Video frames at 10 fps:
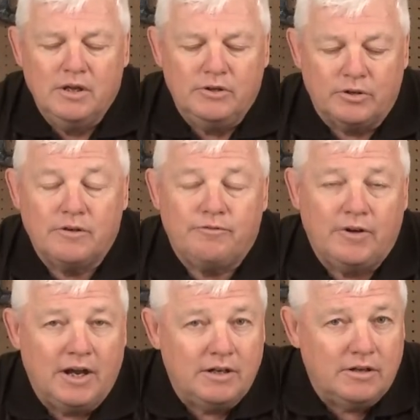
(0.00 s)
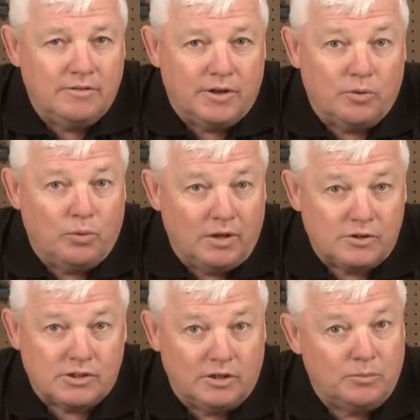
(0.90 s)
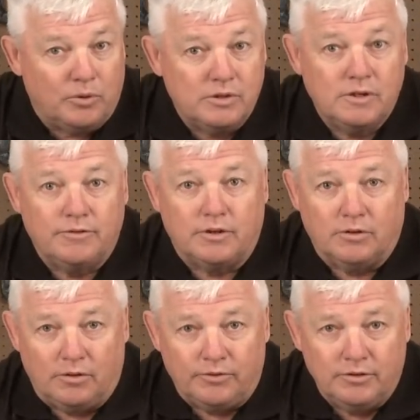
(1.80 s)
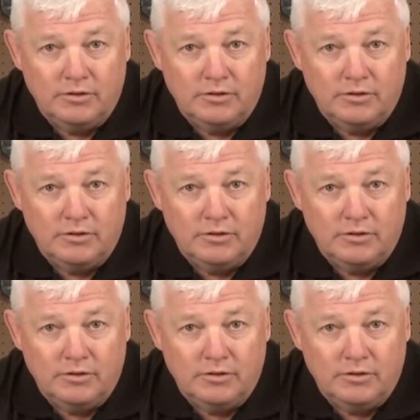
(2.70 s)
you're going to find that it welds a little more difficult,